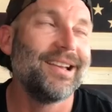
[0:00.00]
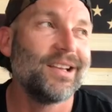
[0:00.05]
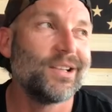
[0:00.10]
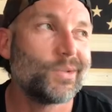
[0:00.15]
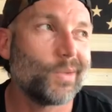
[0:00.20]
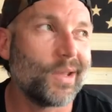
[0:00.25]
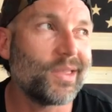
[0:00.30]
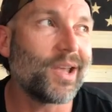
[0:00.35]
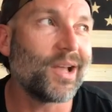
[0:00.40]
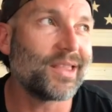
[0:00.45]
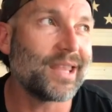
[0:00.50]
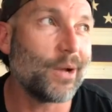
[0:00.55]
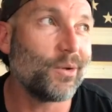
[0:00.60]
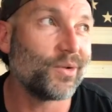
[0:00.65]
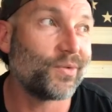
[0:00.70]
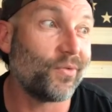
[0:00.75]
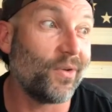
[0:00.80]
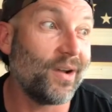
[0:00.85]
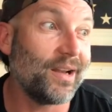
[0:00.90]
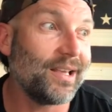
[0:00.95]
So I thought that
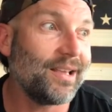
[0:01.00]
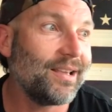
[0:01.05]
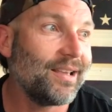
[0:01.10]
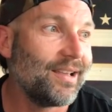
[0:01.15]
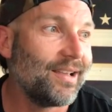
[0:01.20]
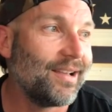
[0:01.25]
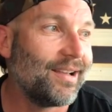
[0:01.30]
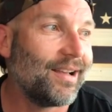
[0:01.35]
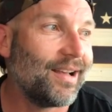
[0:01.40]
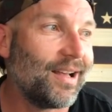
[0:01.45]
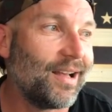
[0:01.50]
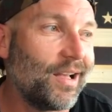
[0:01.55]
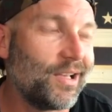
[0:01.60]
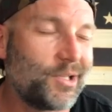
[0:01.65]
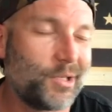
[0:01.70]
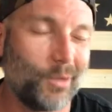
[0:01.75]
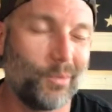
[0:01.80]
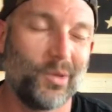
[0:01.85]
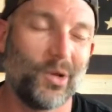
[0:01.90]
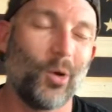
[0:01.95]
was funny. She's a
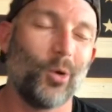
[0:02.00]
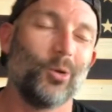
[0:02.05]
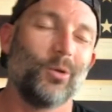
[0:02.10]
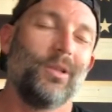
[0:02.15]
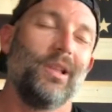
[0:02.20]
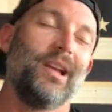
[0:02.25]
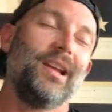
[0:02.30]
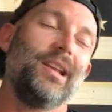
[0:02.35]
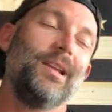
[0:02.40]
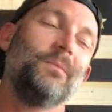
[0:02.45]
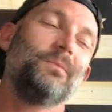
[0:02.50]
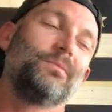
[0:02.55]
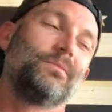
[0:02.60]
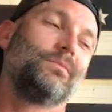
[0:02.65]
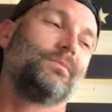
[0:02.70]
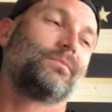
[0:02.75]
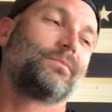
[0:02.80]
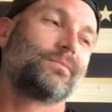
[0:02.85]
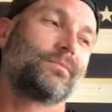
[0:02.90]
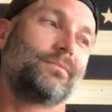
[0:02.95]
little bit older lady,
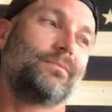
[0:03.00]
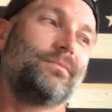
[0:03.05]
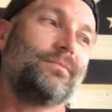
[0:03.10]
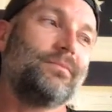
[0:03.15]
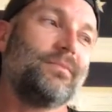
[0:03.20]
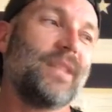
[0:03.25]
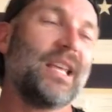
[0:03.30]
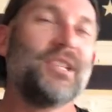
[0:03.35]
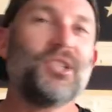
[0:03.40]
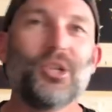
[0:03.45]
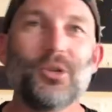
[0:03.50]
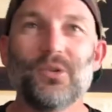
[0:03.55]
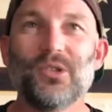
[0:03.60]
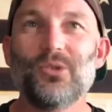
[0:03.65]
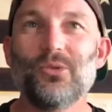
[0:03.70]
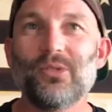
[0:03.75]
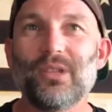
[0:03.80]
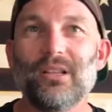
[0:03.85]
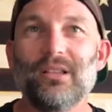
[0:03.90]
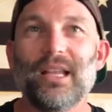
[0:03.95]
and she was
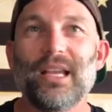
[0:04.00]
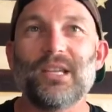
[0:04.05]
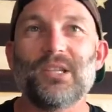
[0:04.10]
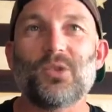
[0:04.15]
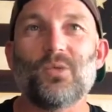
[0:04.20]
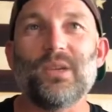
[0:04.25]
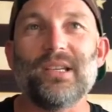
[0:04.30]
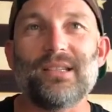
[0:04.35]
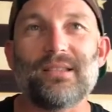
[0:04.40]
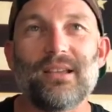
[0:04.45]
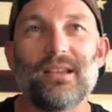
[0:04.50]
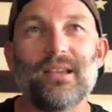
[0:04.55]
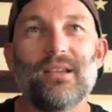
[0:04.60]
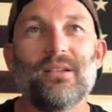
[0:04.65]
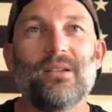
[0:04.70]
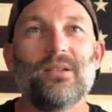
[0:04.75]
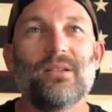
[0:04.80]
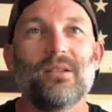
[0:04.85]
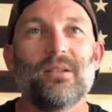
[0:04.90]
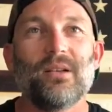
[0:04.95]
doing the leg squeeze
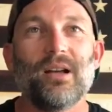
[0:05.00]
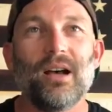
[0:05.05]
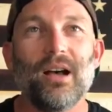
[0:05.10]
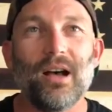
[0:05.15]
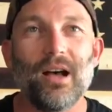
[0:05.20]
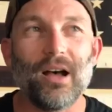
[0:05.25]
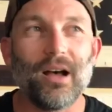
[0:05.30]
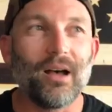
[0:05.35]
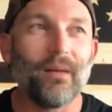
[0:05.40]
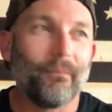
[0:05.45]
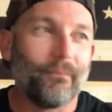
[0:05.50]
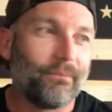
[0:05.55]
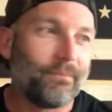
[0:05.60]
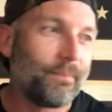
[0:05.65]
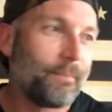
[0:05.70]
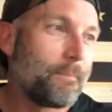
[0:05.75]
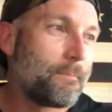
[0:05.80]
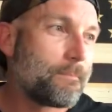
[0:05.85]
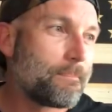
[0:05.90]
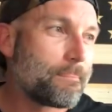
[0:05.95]
thing
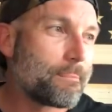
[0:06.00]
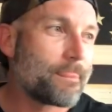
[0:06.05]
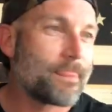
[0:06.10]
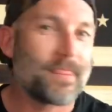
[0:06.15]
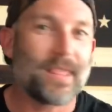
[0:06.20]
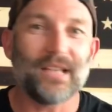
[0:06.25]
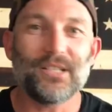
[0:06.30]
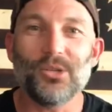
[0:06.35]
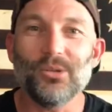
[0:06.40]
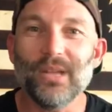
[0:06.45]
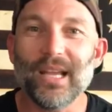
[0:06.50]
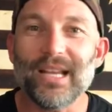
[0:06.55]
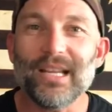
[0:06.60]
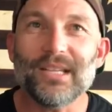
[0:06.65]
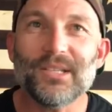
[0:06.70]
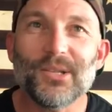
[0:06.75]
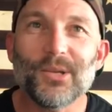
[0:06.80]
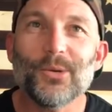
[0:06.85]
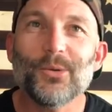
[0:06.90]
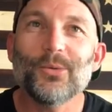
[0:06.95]
that you
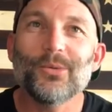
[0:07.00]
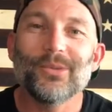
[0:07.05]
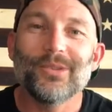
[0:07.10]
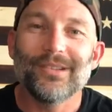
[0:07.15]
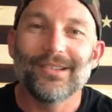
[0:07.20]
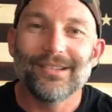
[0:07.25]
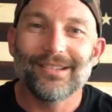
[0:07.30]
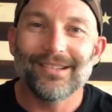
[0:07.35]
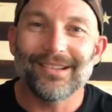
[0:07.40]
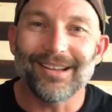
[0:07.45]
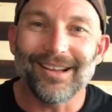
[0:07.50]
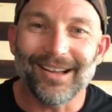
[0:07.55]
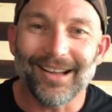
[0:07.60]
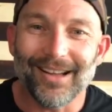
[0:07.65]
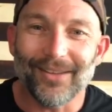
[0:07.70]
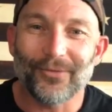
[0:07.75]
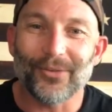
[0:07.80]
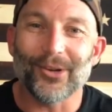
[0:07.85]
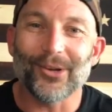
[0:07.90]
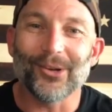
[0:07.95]
ladies do
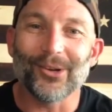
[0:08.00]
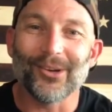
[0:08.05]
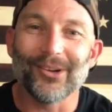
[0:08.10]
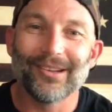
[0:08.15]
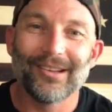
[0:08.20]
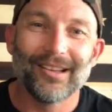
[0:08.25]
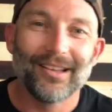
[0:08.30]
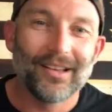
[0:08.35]
for your